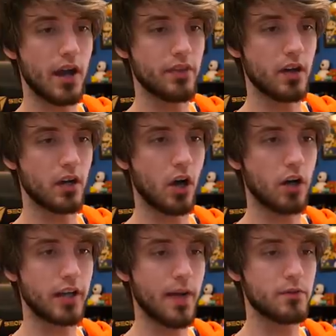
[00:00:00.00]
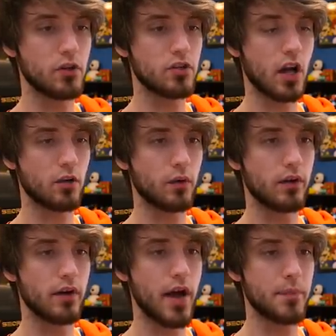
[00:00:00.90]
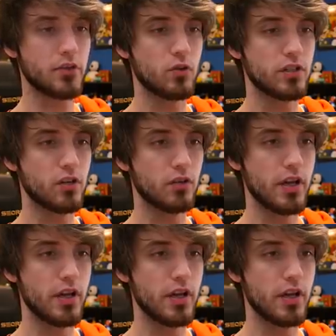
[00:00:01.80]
got the Cardcaptor Sakura episode tier